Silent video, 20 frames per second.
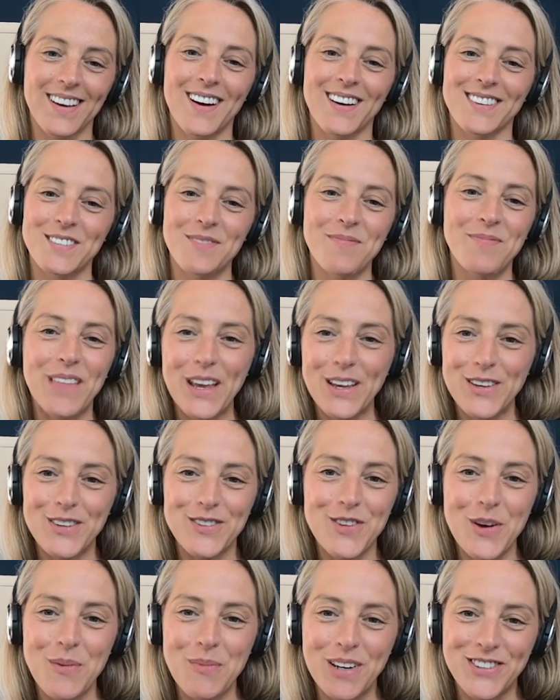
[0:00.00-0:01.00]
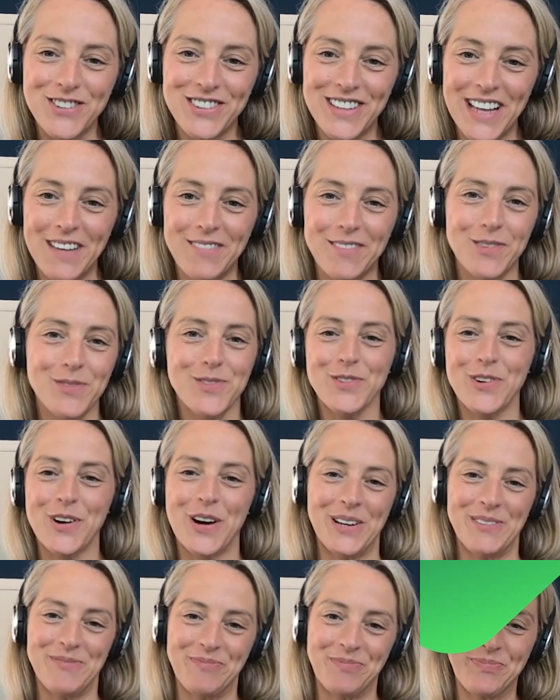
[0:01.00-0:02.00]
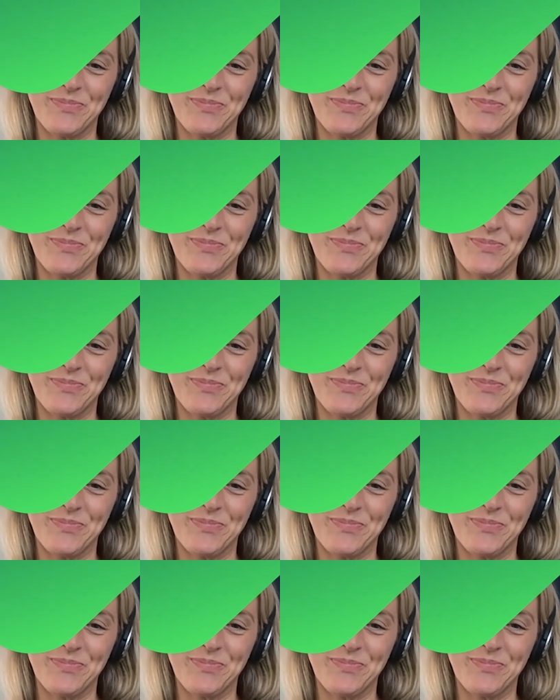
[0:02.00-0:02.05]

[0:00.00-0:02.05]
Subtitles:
Awesome. Thank you so much, Dave. It was great.